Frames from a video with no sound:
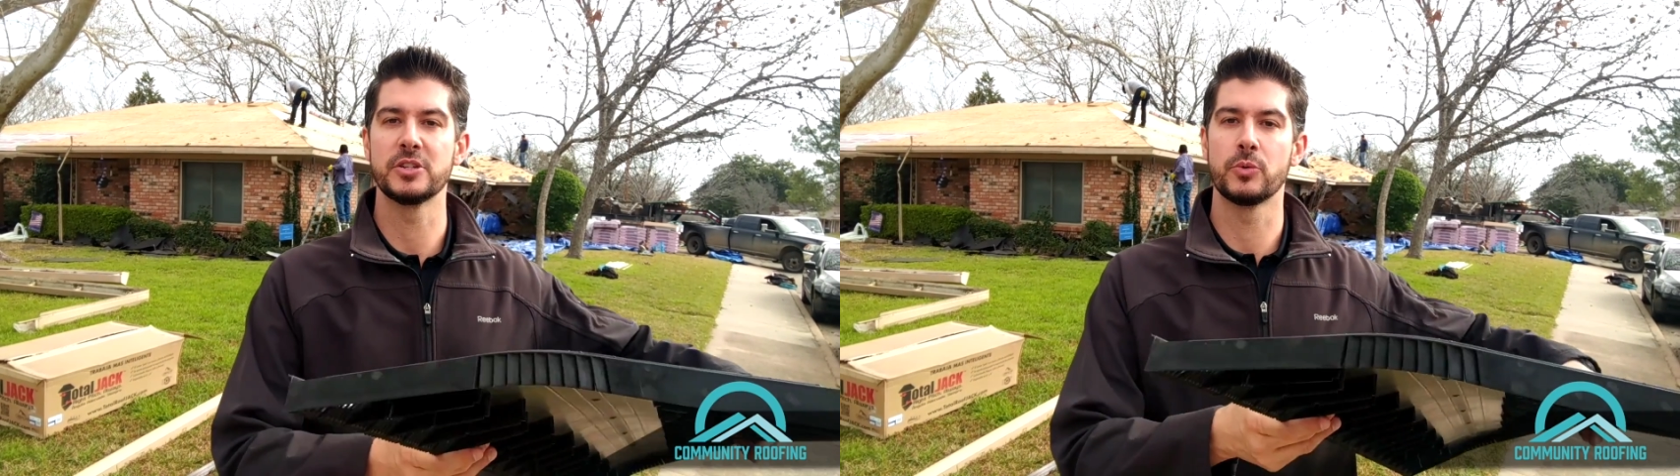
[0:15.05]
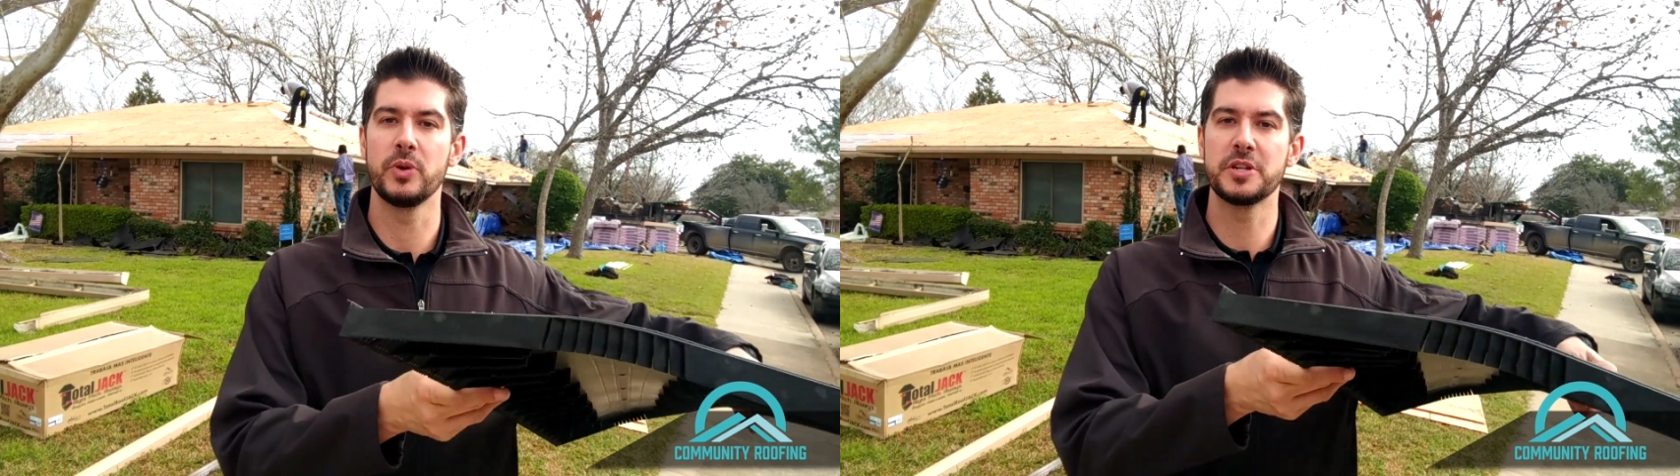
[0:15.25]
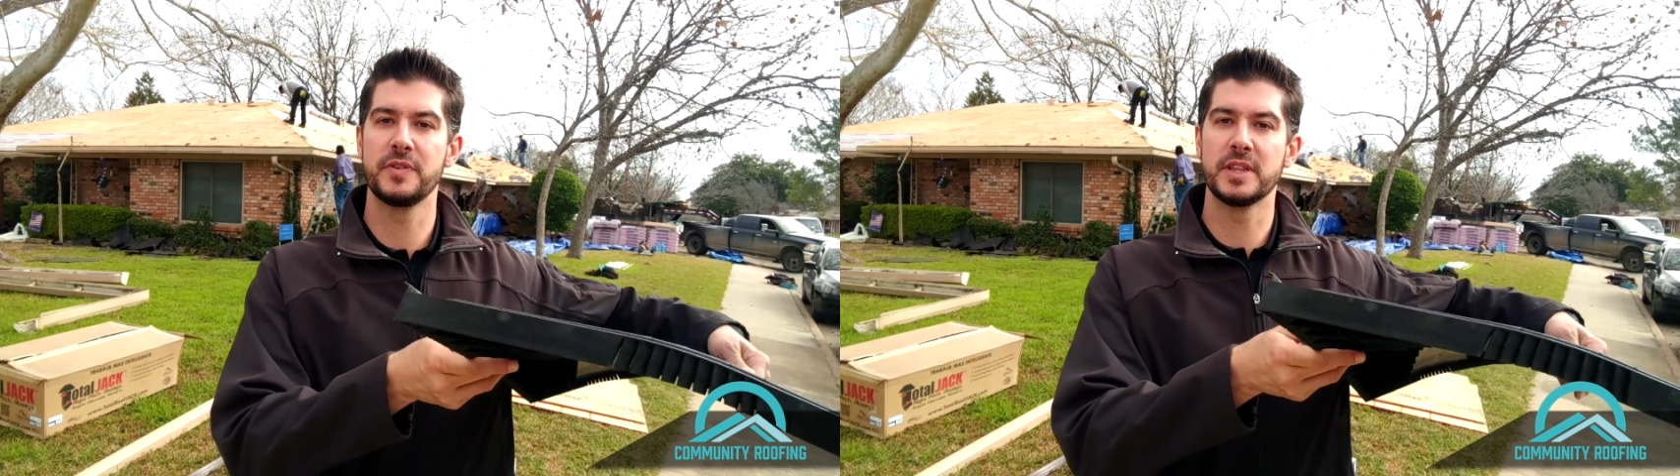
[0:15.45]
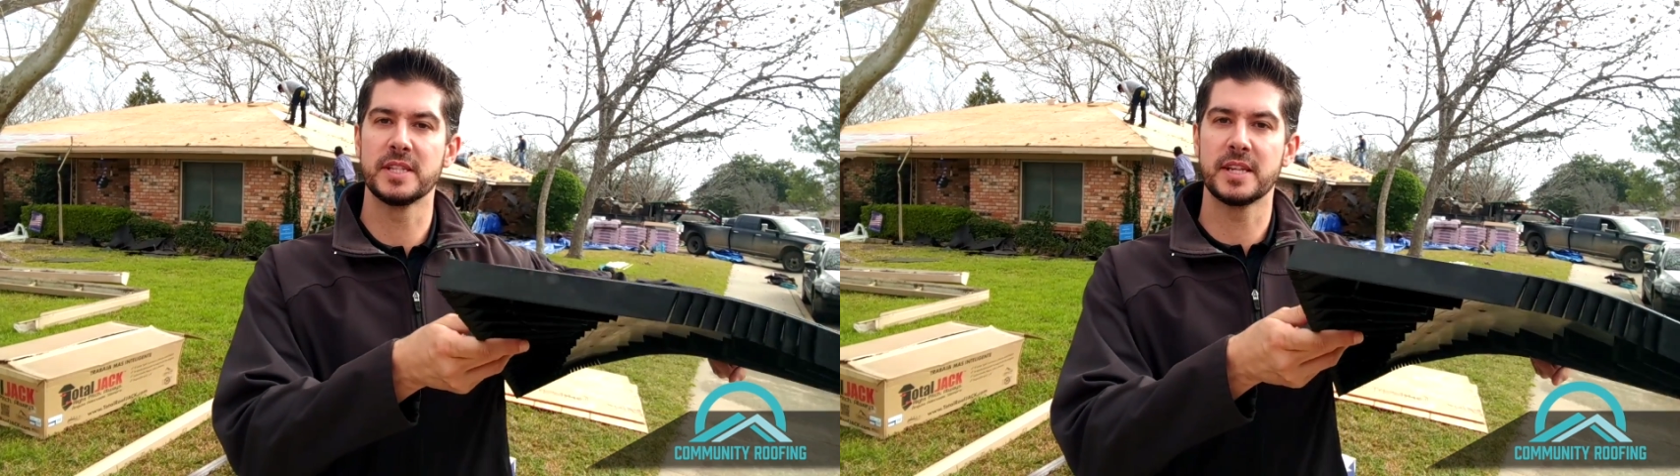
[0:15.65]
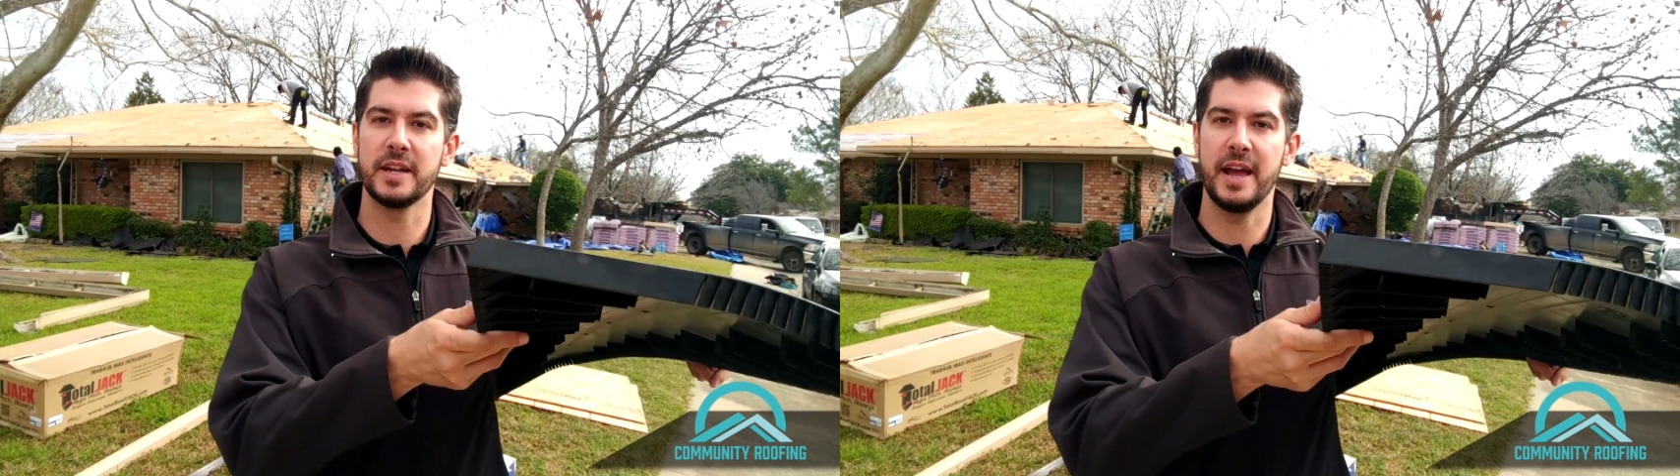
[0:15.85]
is a ridge vent
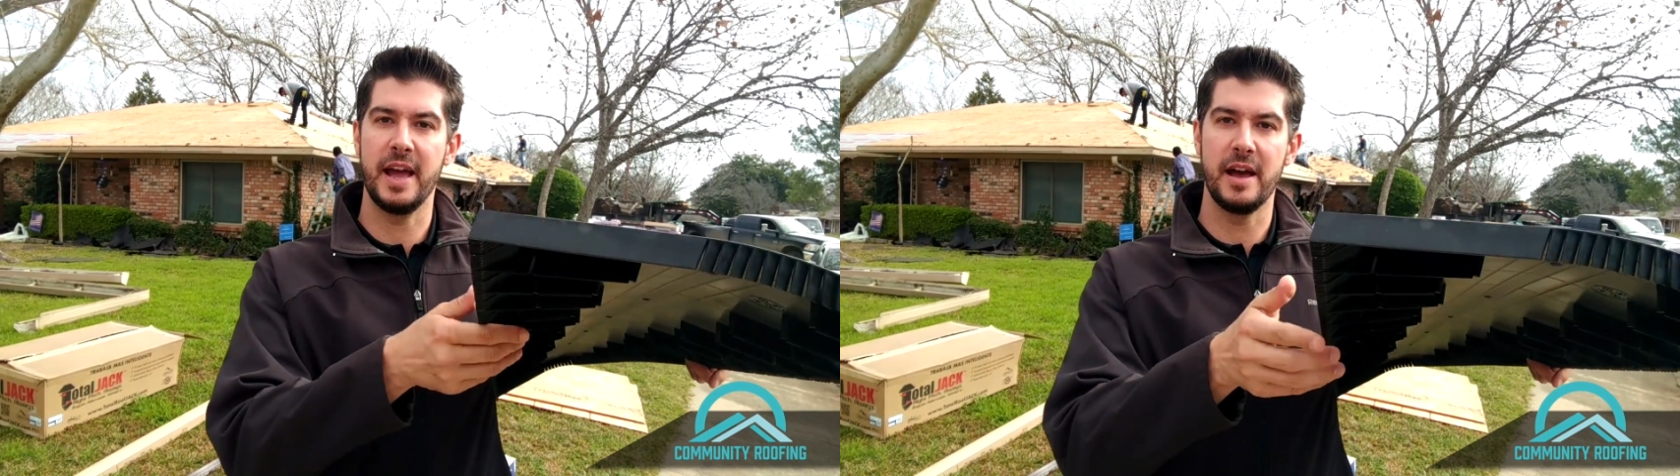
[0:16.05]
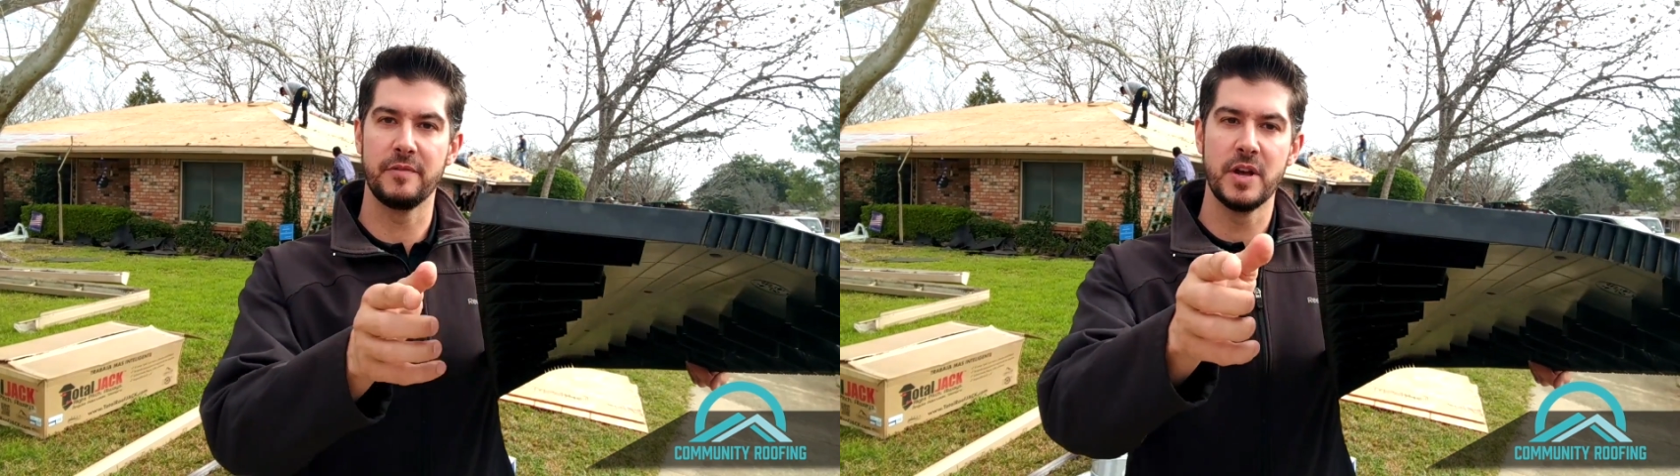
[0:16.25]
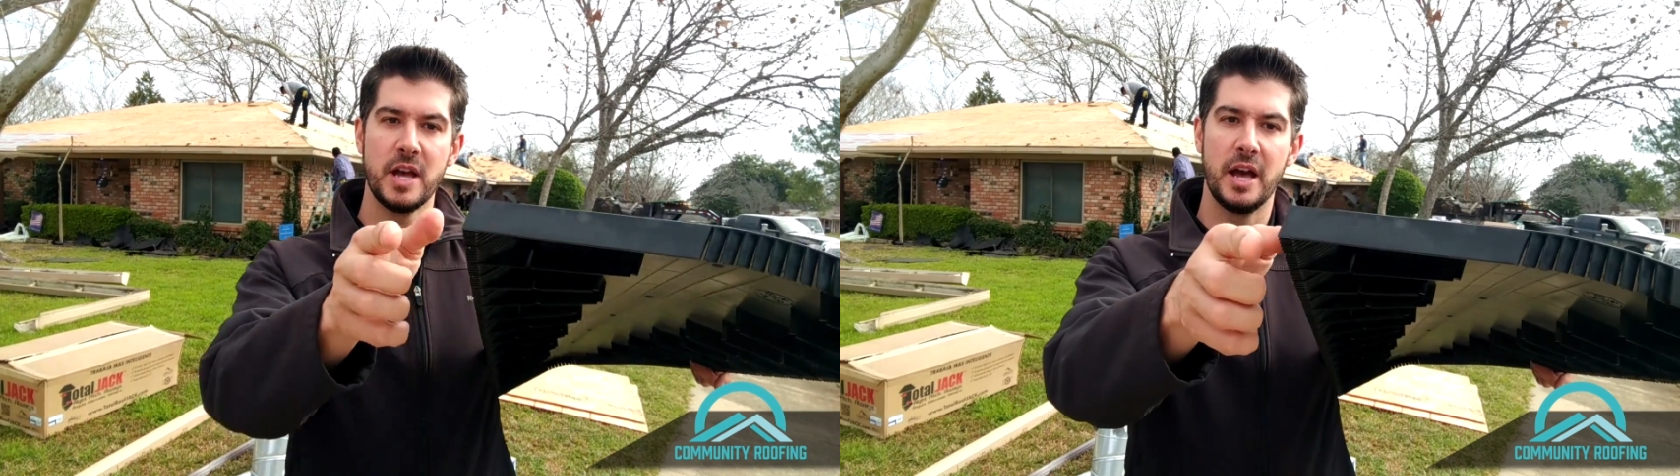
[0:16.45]
that's gonna have